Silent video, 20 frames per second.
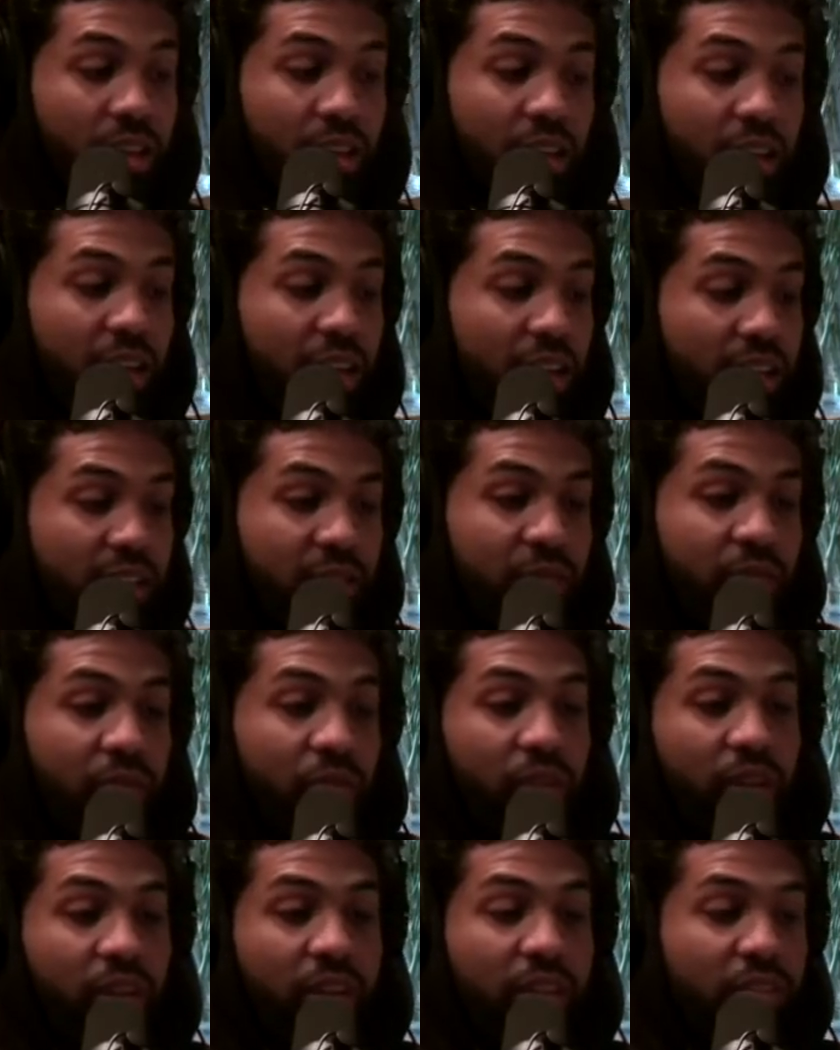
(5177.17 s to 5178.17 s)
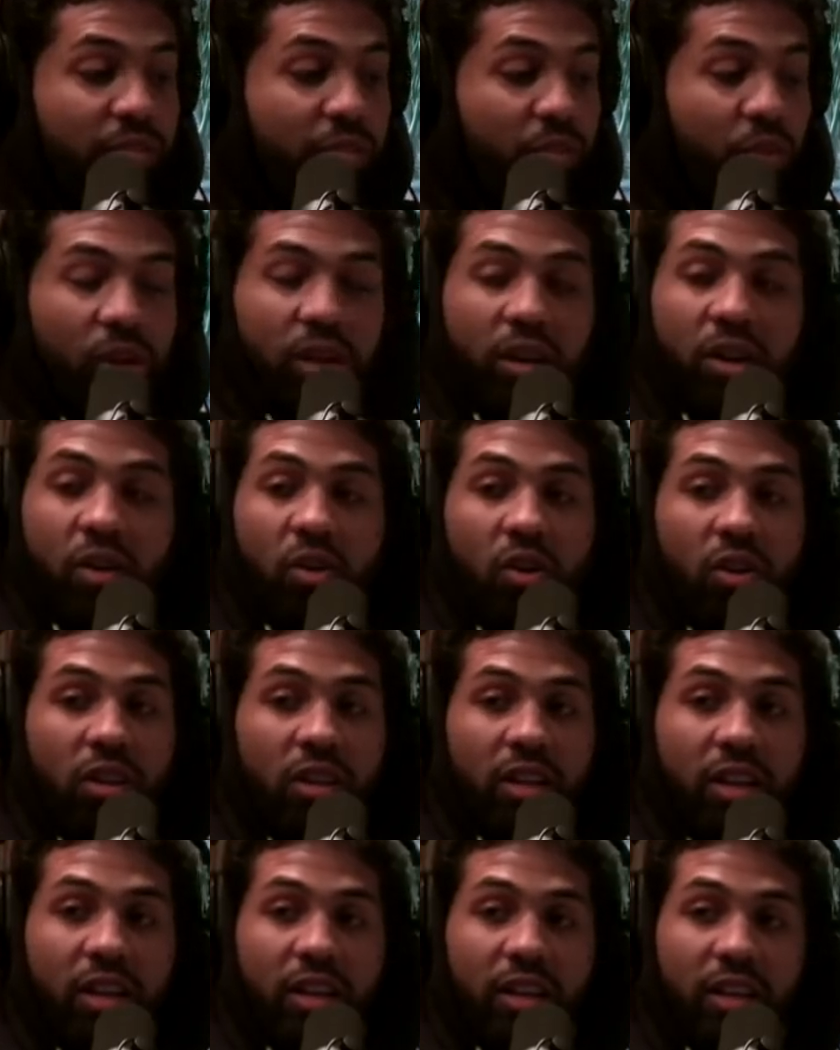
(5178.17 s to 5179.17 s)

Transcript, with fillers: he has he's avoided all of that,